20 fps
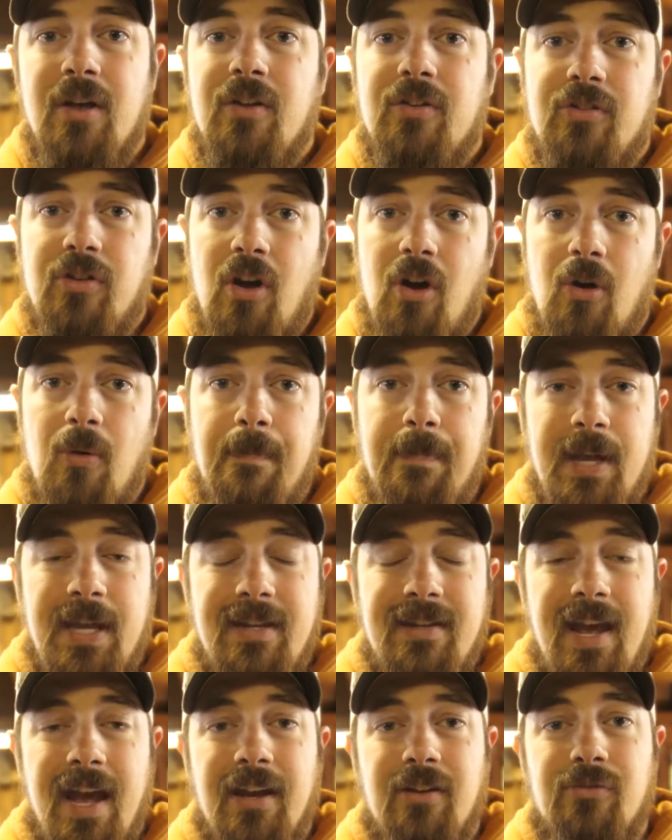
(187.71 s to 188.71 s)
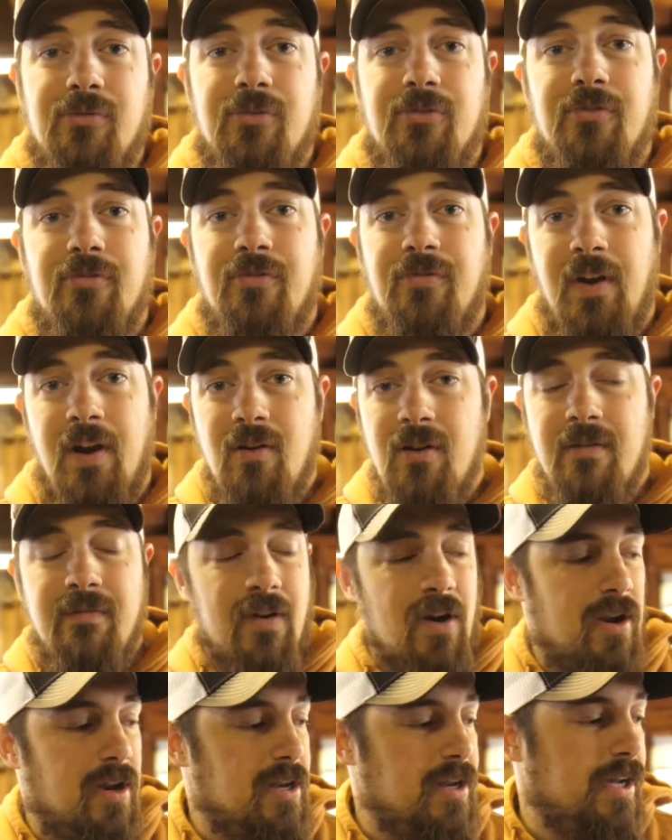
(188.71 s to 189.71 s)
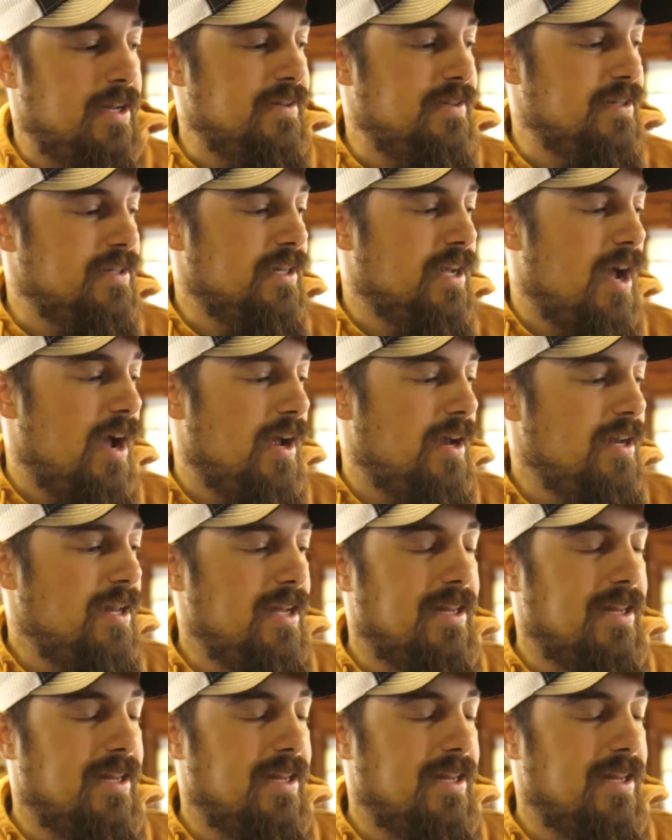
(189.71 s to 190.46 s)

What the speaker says: So P-Tanks was very, very nice and kind,